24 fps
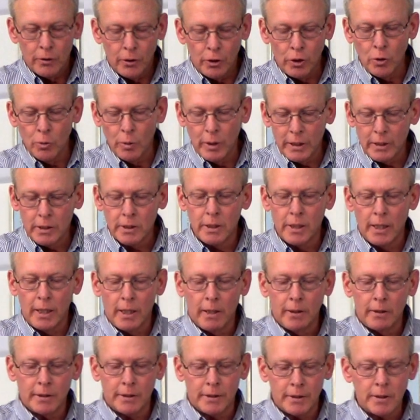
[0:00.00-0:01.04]
The
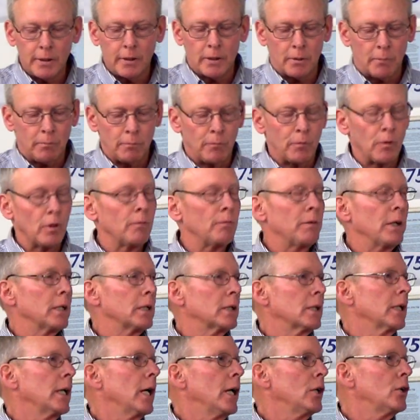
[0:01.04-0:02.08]
USDA system for
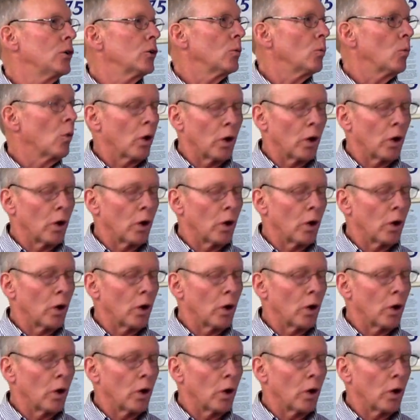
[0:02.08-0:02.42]
investigation